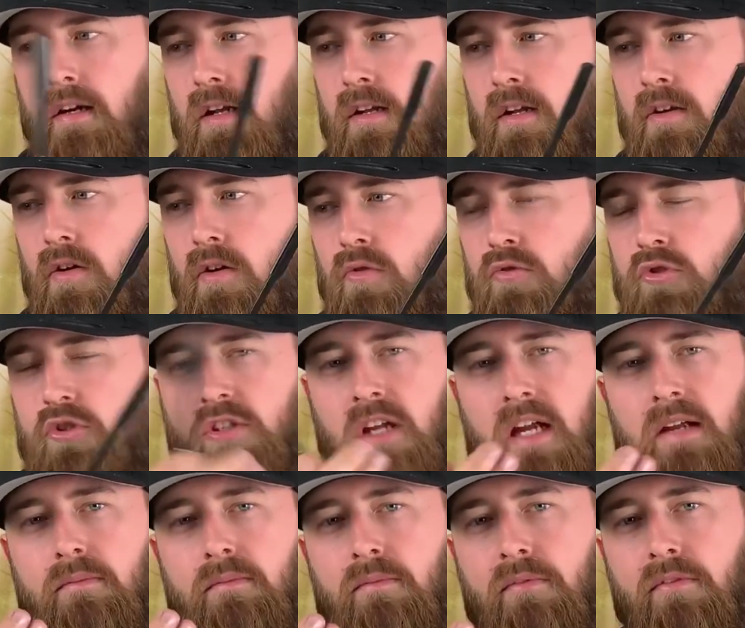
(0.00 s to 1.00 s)
I don't know,
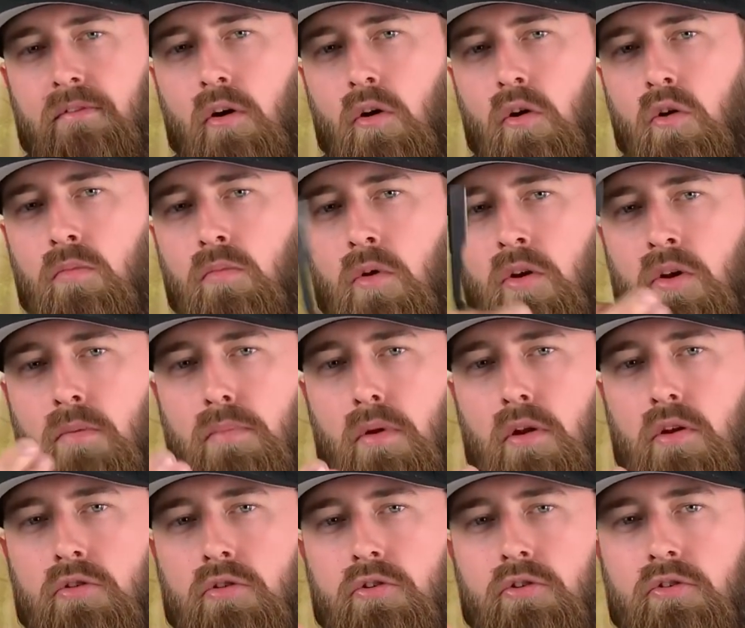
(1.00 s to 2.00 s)
shaving foam on a
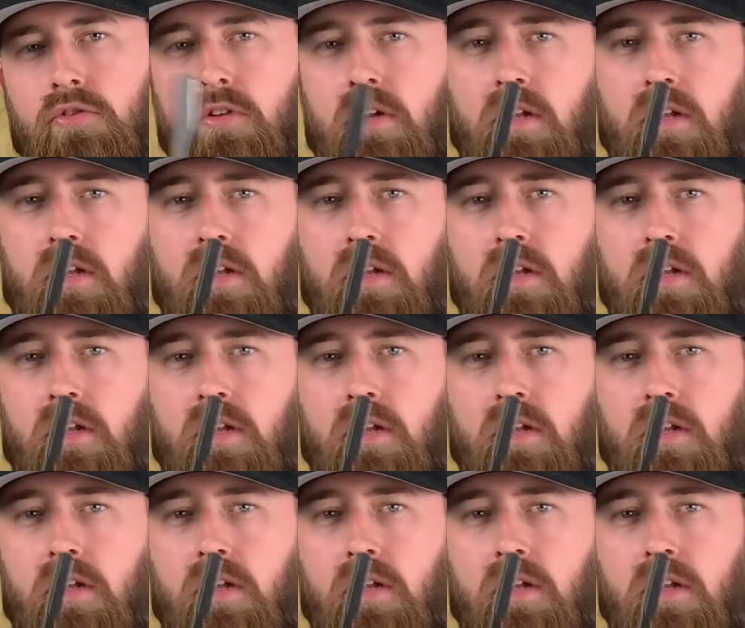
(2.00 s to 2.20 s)
balloon,